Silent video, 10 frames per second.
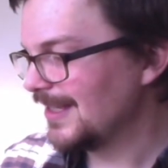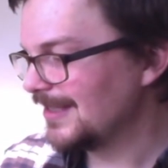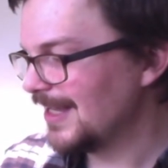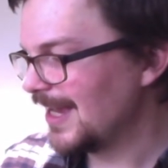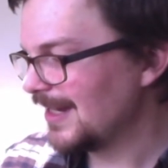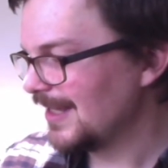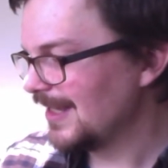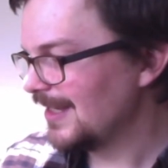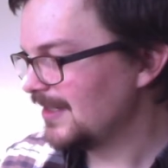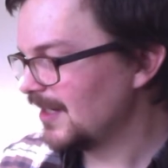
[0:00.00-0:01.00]
is that
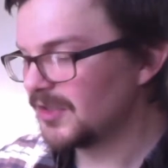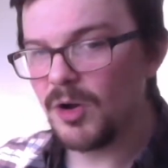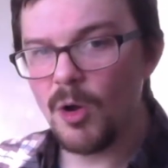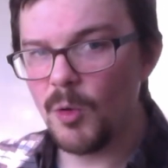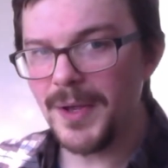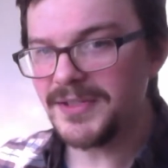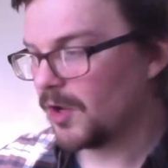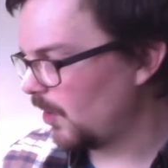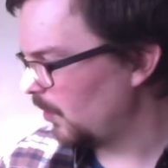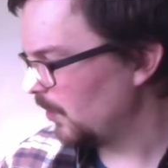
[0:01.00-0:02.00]
it doesn't always
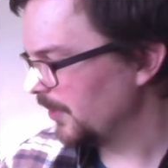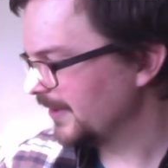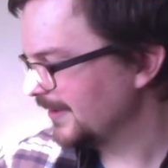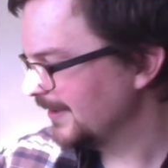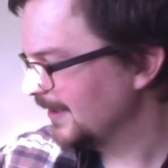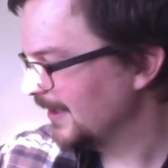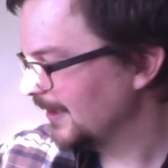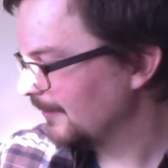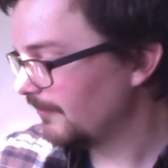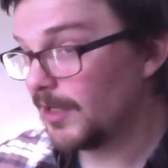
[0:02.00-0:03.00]
hold
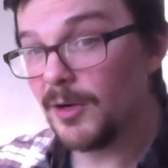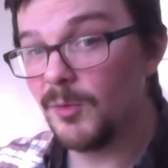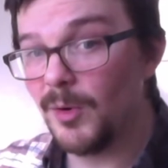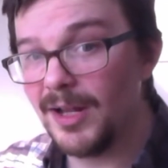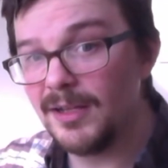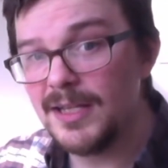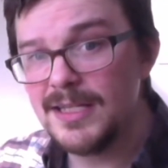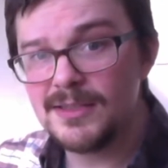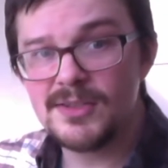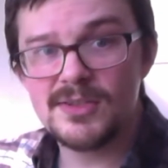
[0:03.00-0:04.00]
very well.
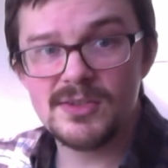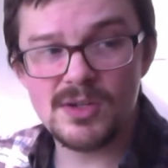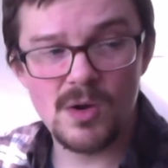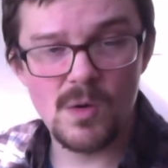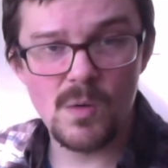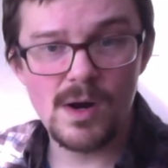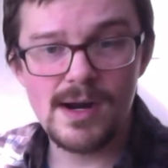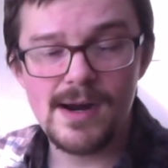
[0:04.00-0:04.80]
So